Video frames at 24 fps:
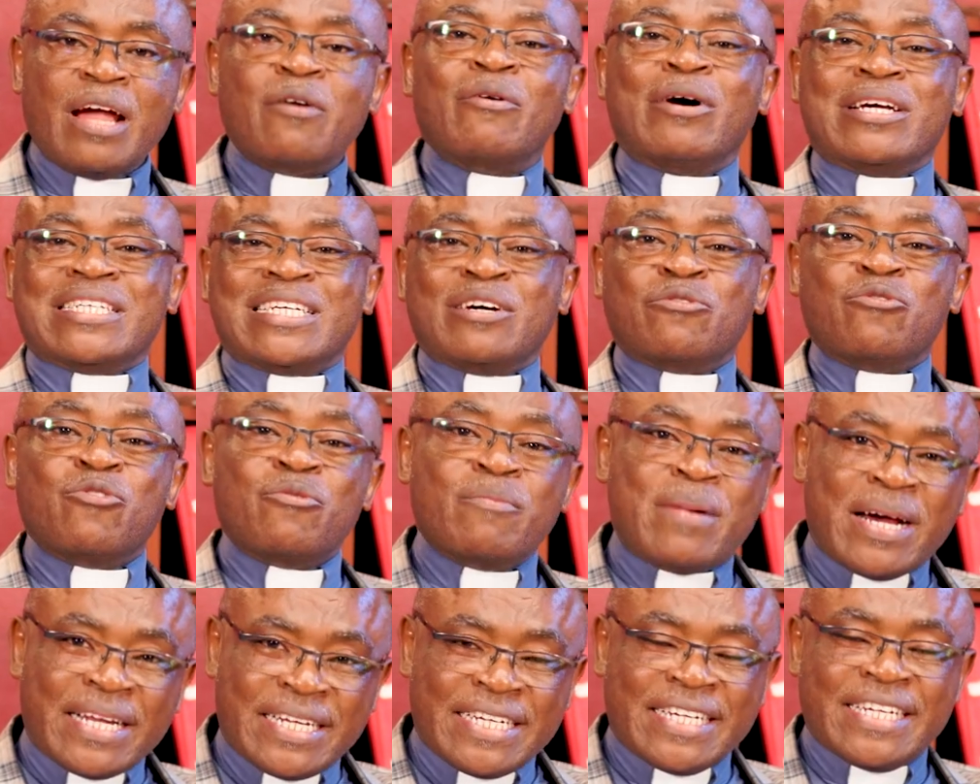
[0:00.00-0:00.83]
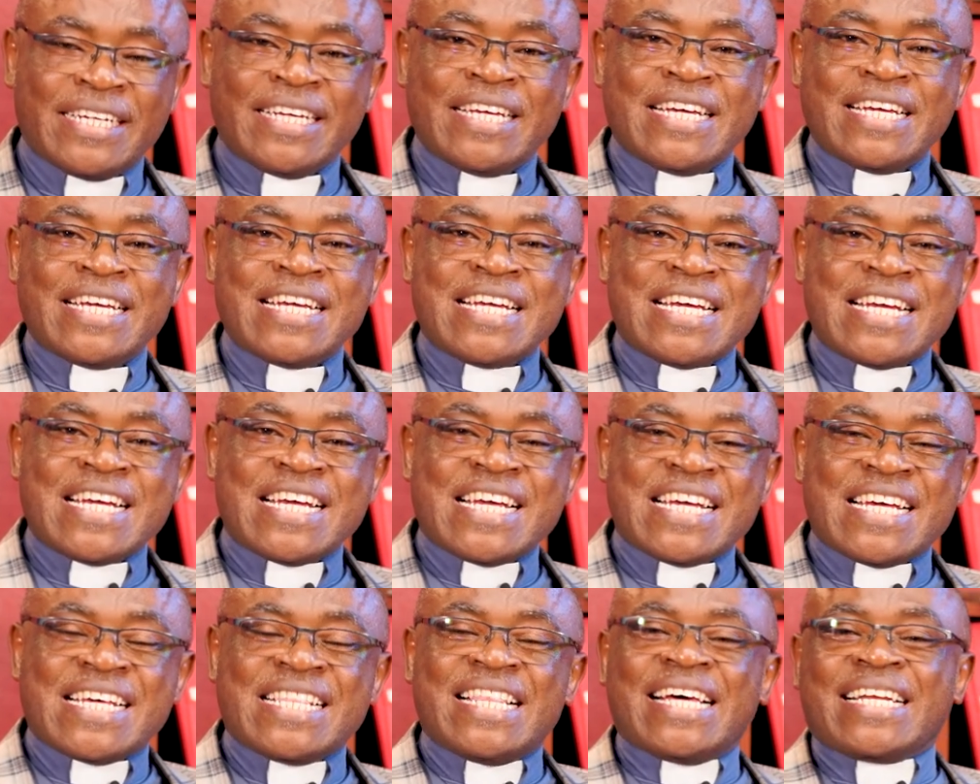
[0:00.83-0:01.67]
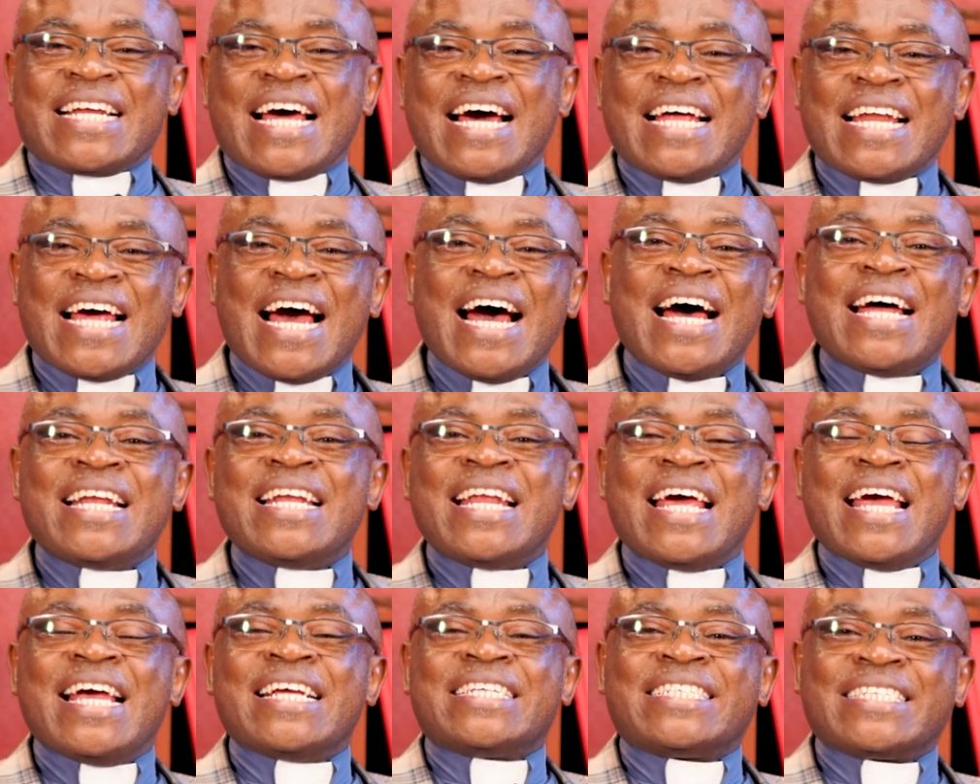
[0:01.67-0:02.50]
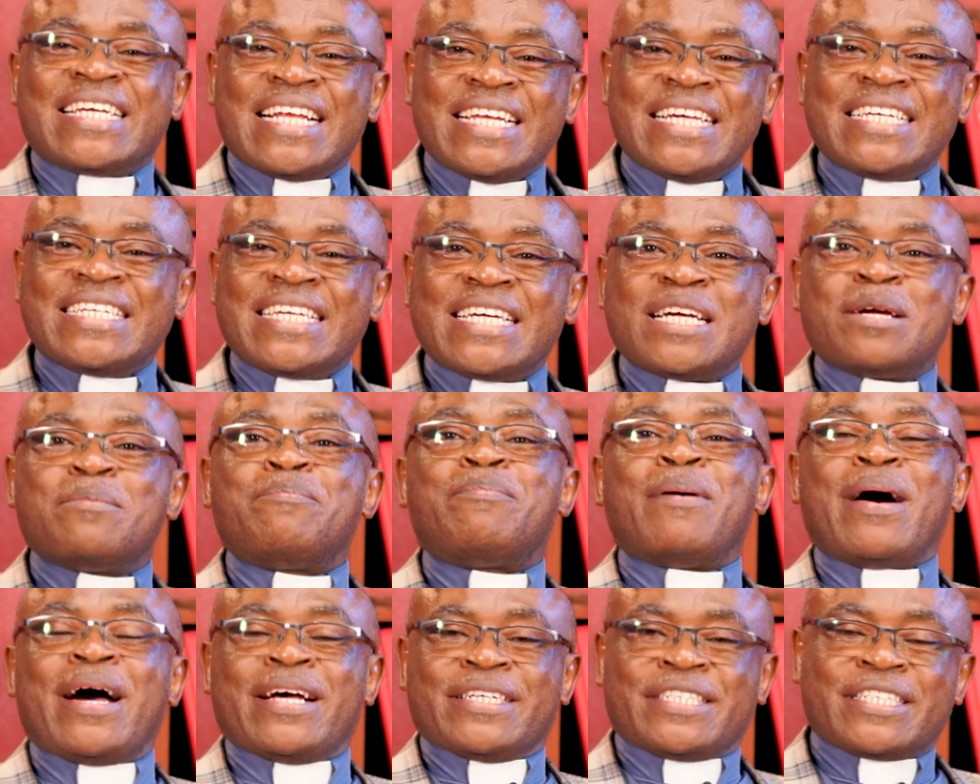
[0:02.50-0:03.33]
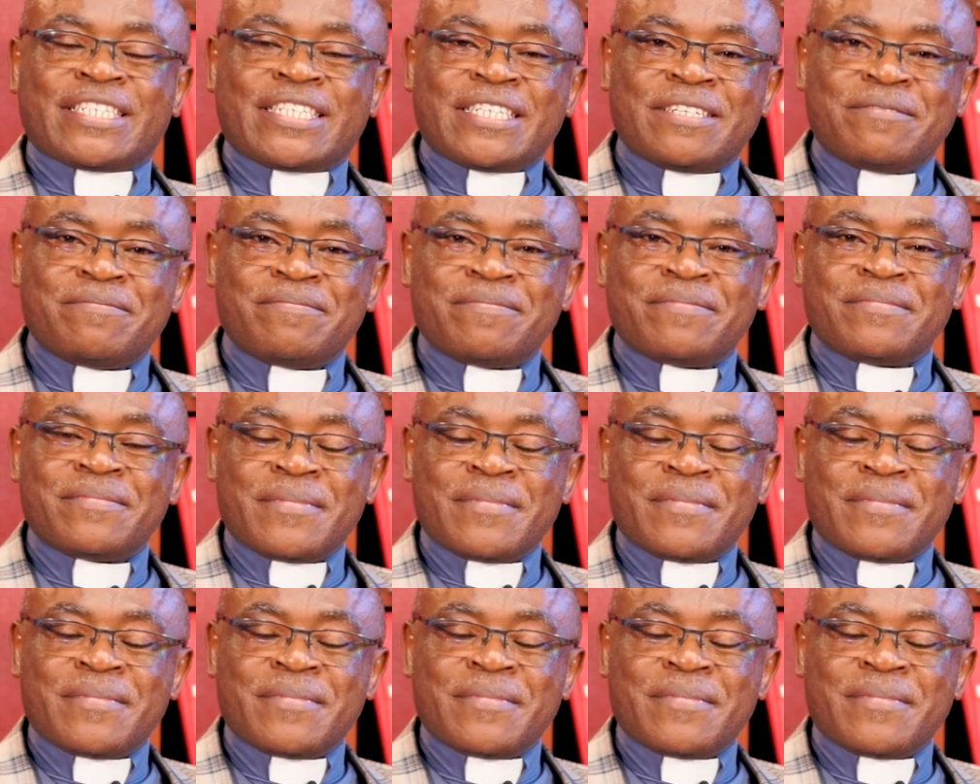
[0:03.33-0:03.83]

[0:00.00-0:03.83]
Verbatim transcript: was a woman that had had a challenging past.